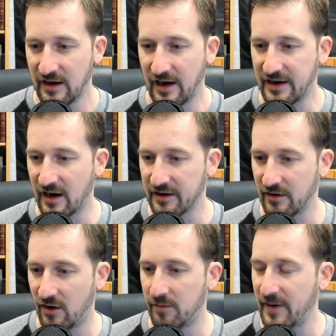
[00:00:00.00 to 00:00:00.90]
I got
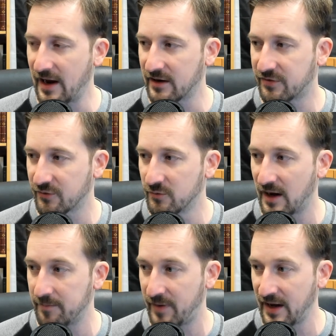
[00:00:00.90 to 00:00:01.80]
it all back through
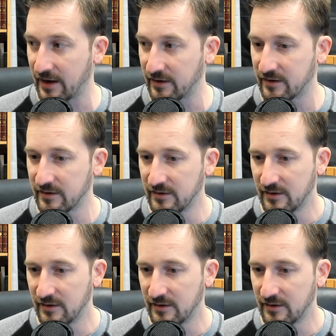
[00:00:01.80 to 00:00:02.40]
my bank.